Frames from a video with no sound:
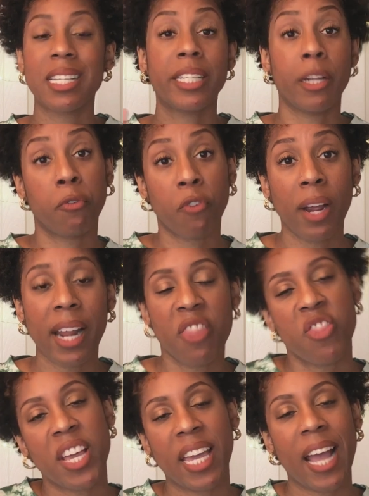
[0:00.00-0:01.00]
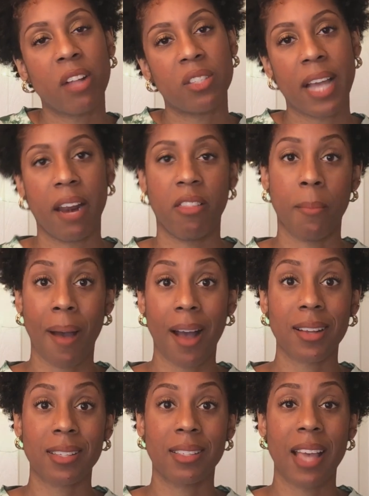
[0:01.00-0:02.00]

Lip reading: different and thinking outside of the box.